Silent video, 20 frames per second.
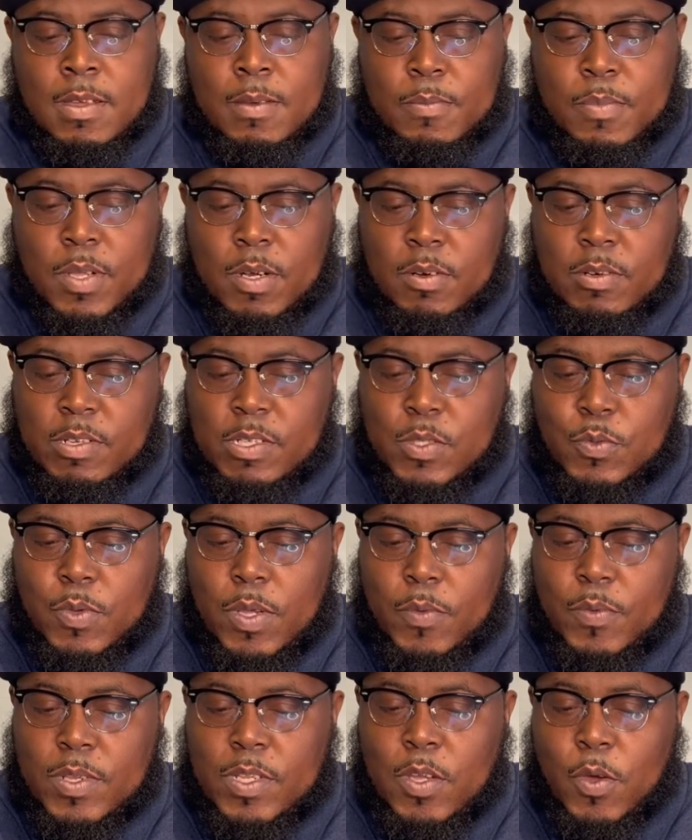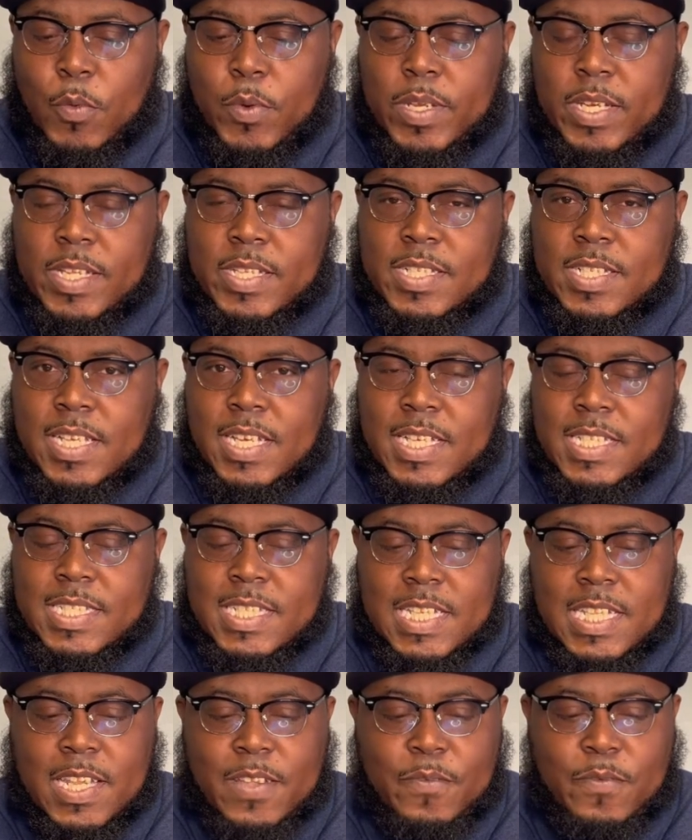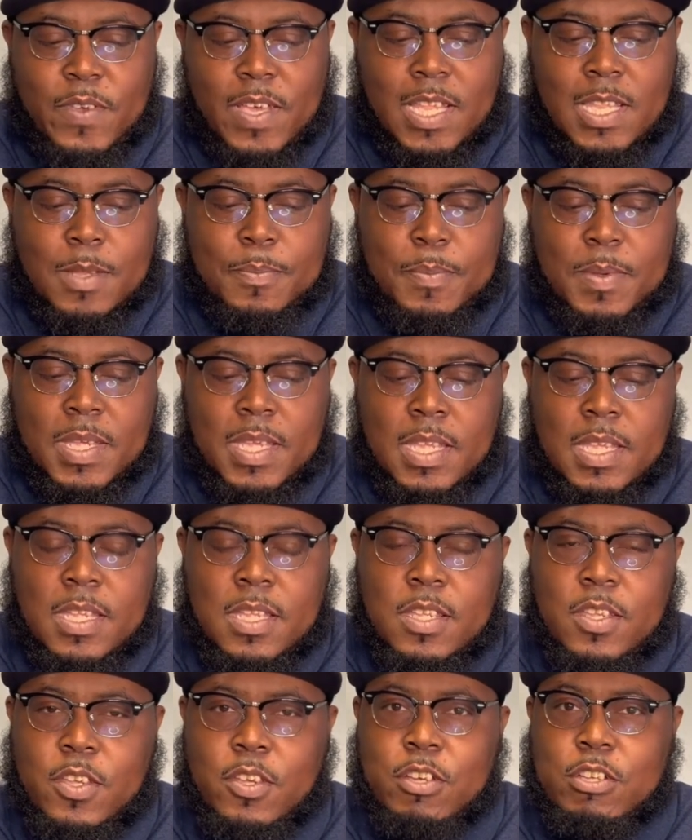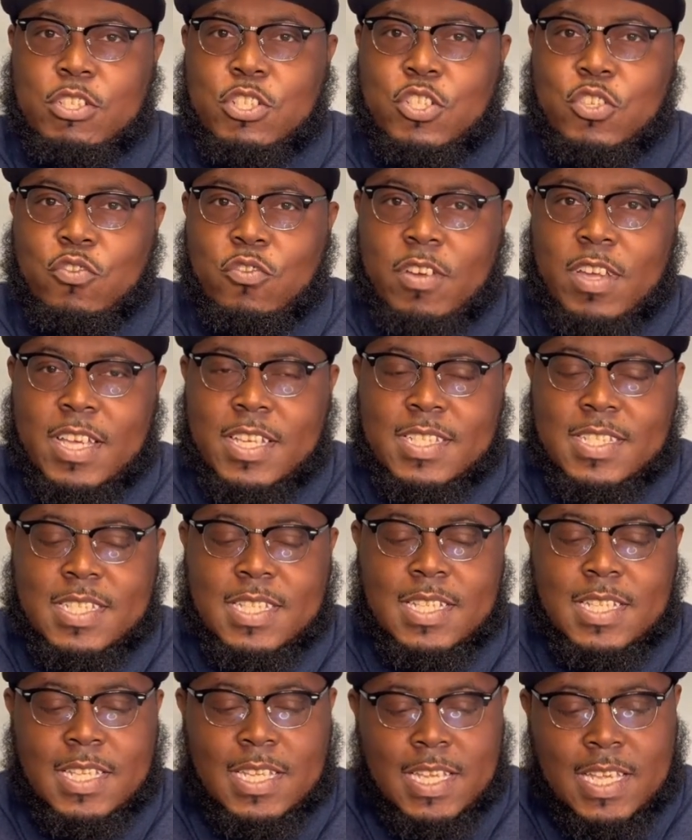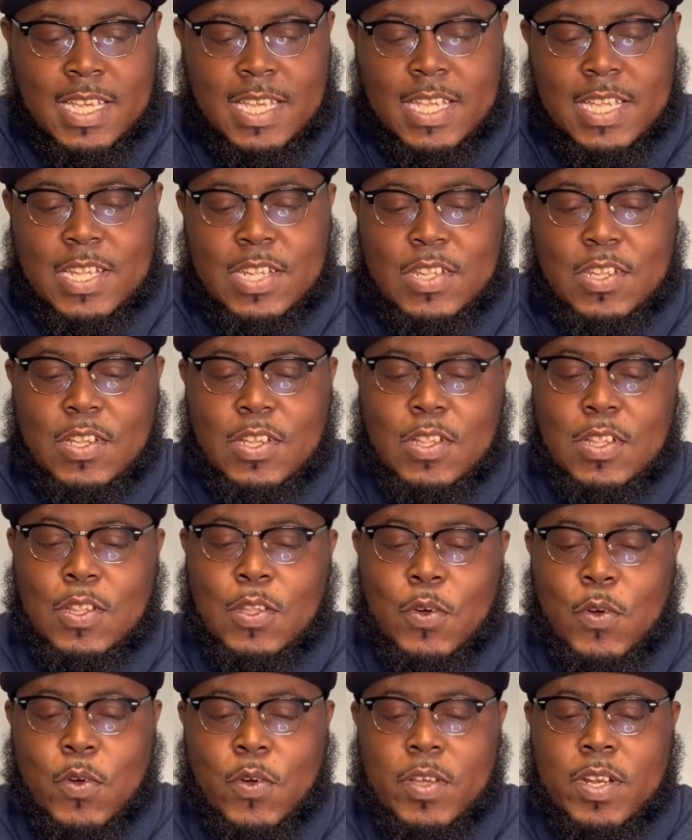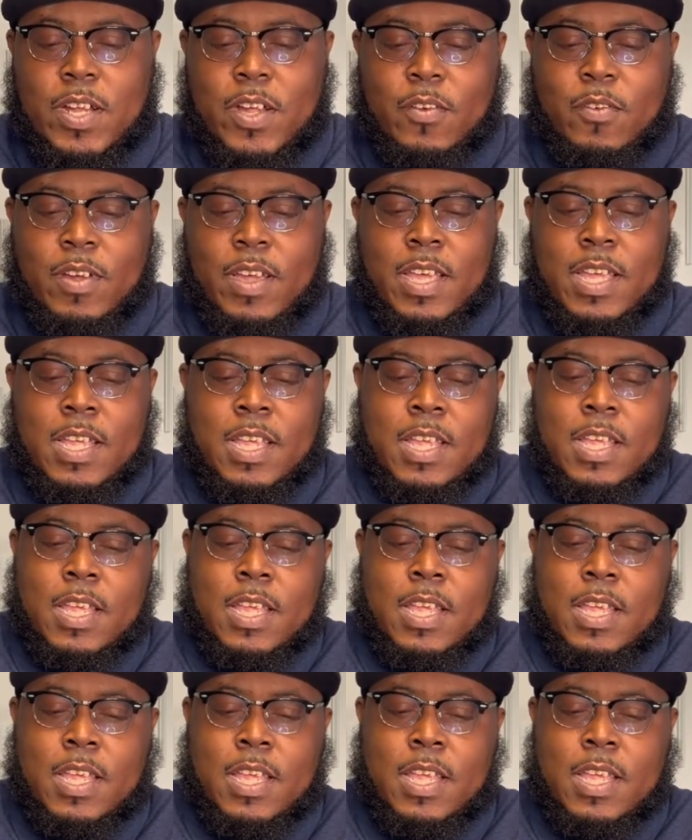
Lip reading: But on this week, we know we're discussing developing your trust in the Lord, all right?